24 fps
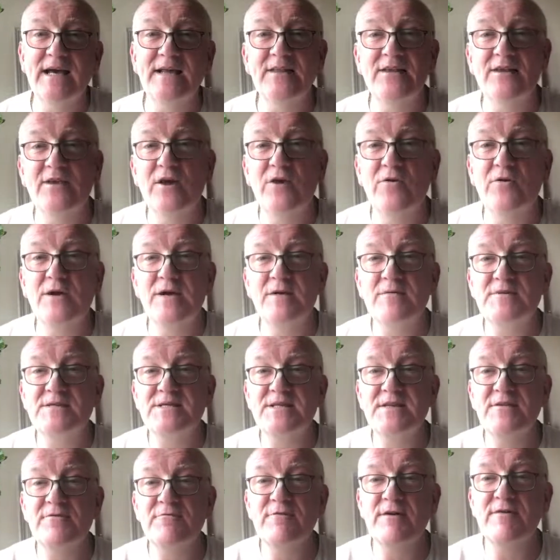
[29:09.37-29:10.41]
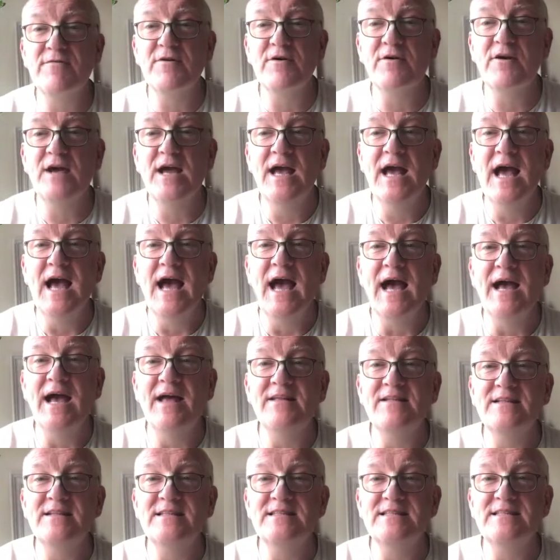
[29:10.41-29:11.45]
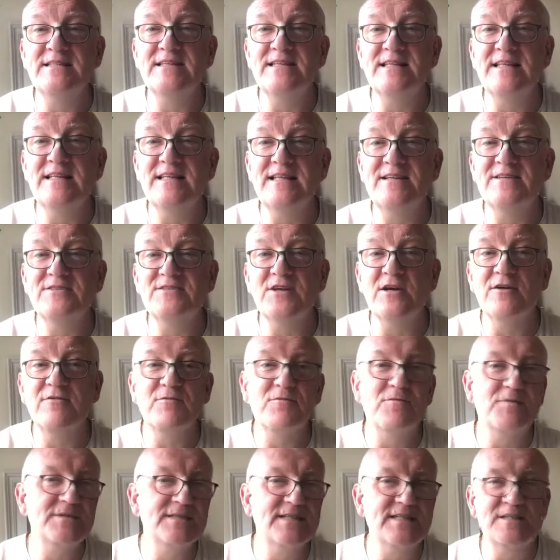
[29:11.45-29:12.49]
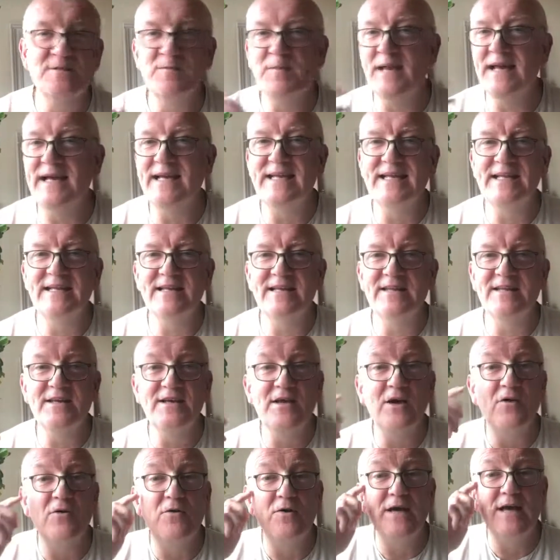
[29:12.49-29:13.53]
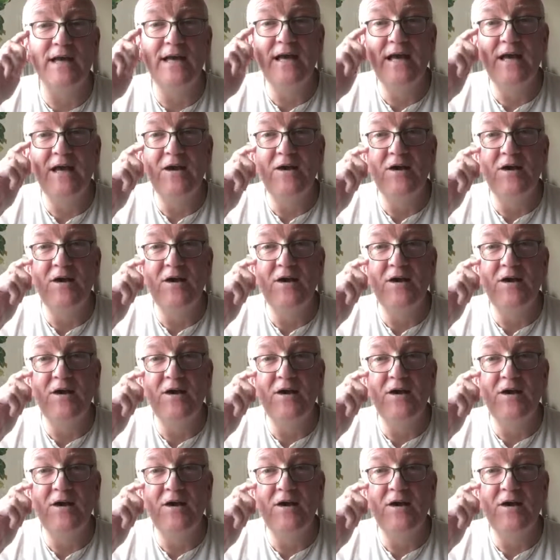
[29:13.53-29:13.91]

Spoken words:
and the yogi was in the river, and the servant was explaining that the yogi